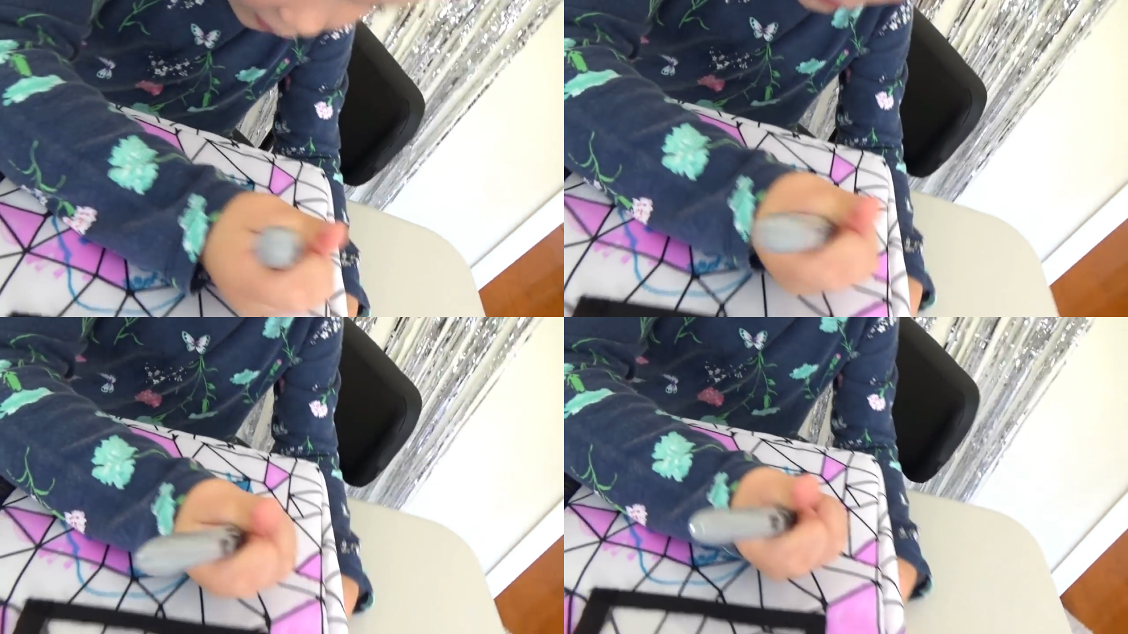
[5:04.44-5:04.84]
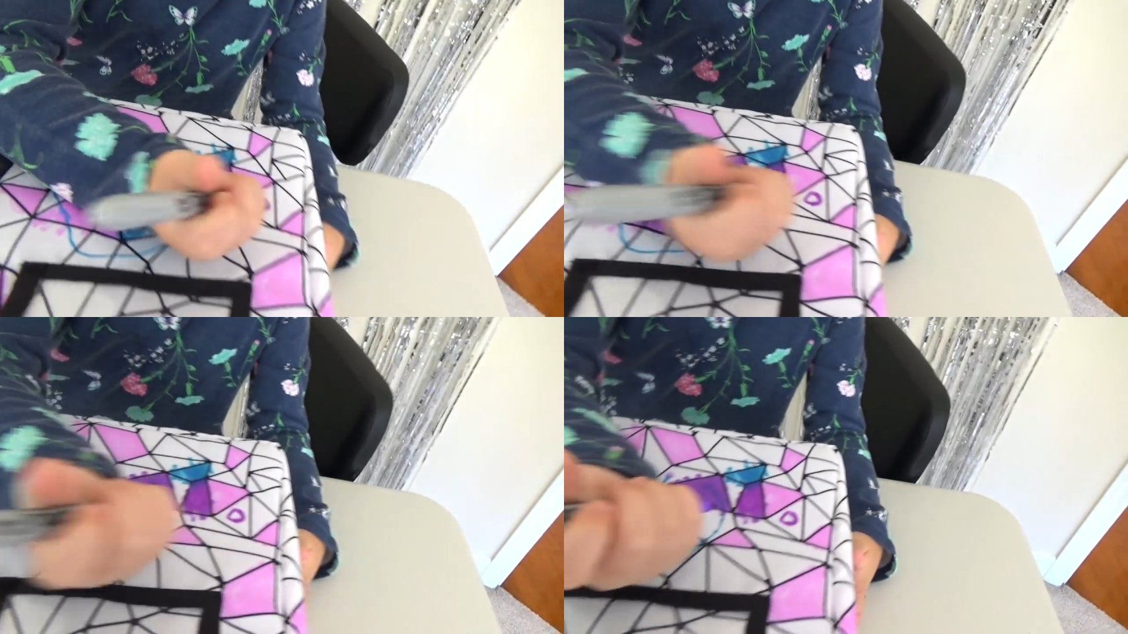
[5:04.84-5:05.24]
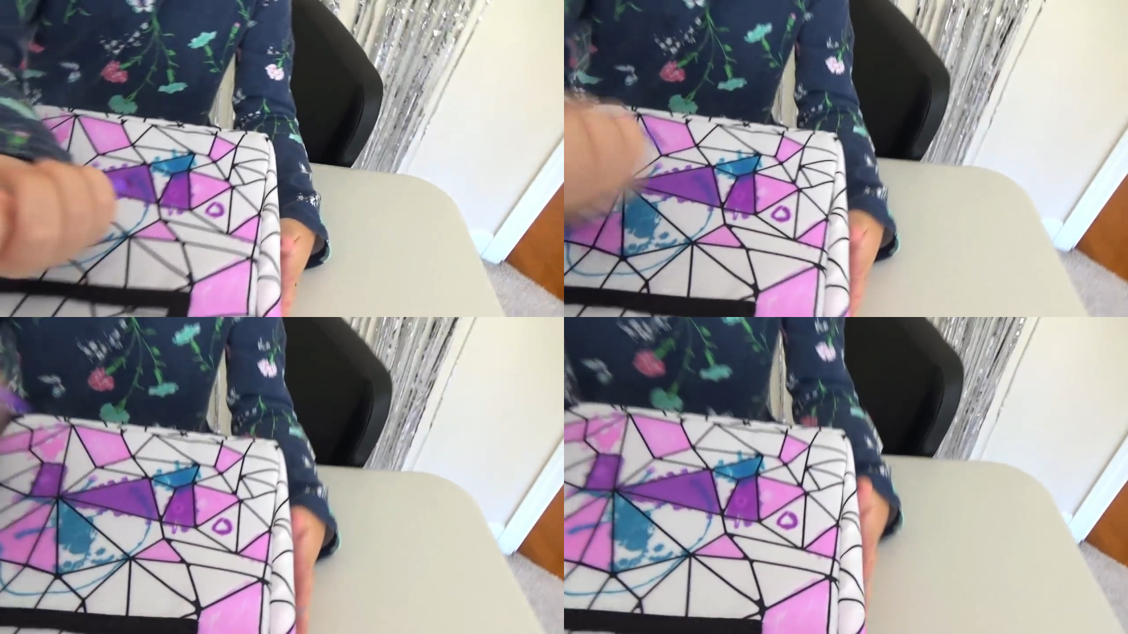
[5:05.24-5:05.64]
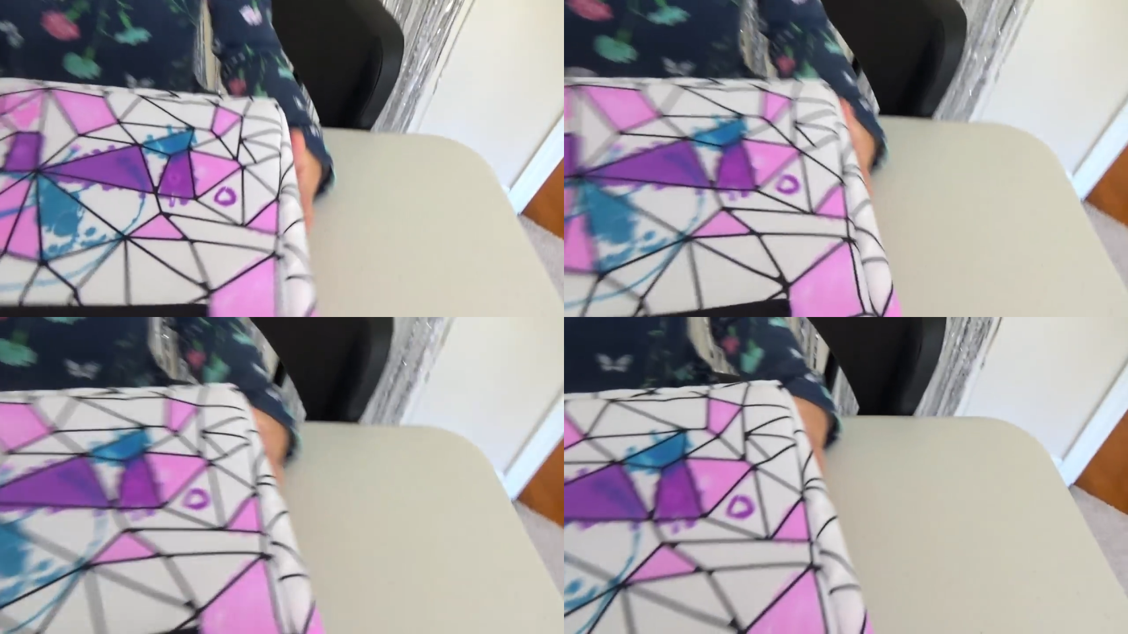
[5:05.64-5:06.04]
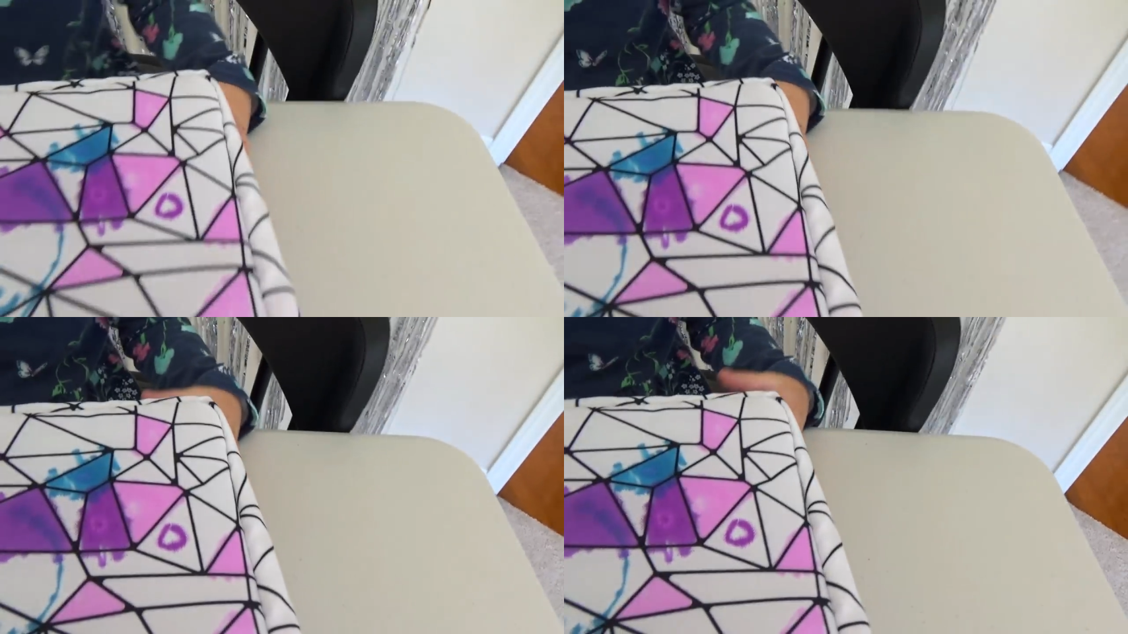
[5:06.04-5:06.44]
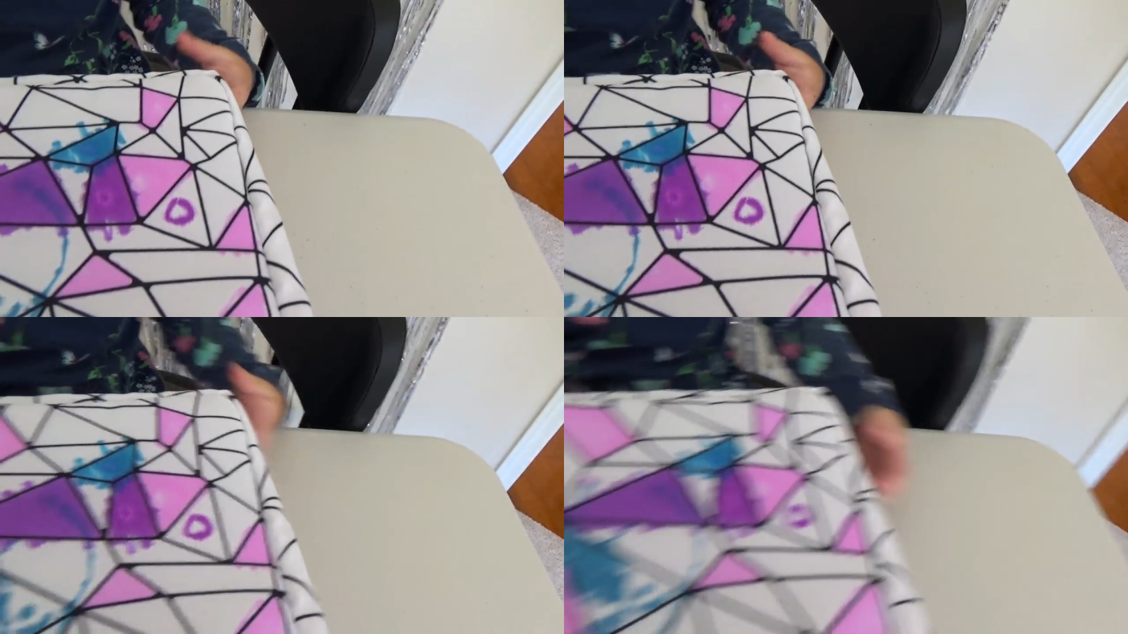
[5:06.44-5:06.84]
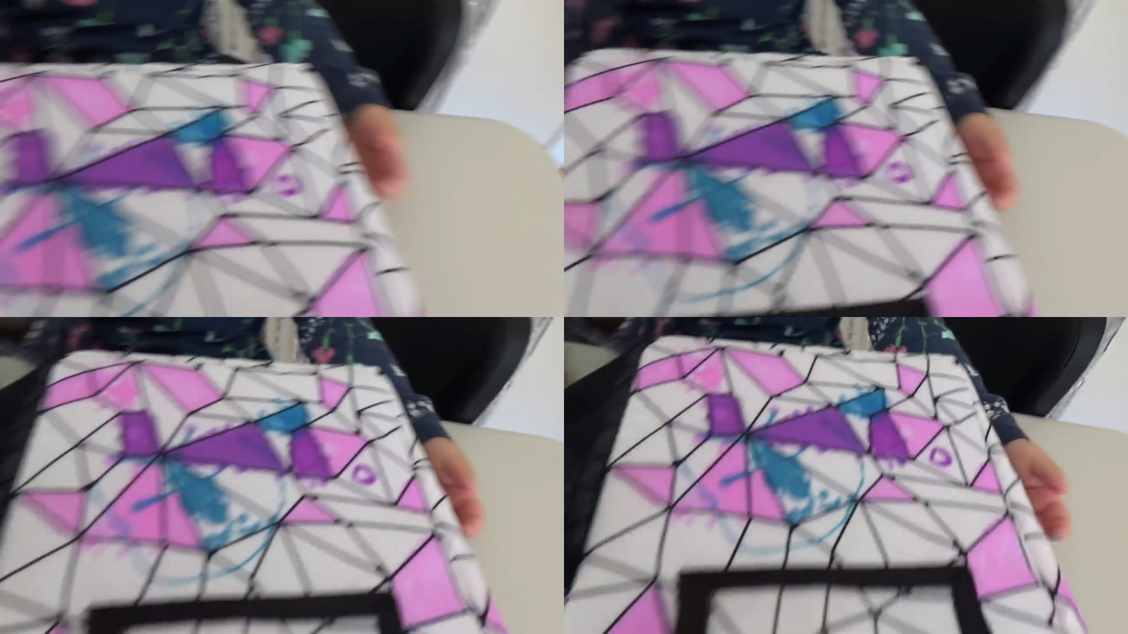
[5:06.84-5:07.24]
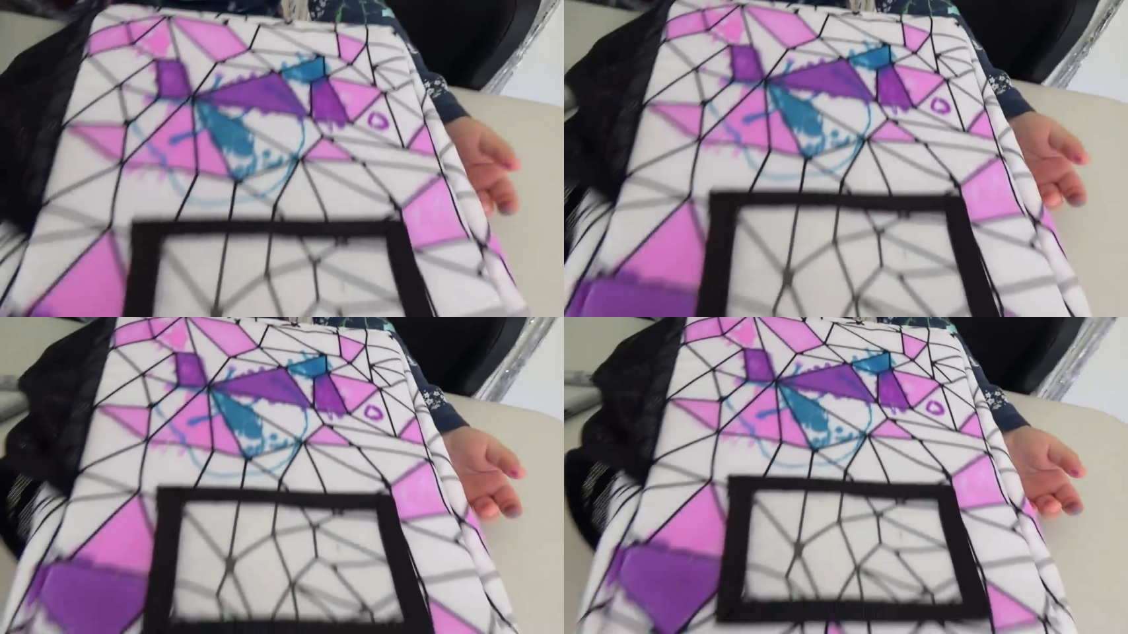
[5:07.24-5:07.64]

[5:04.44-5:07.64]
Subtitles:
[unreadable: no face in view]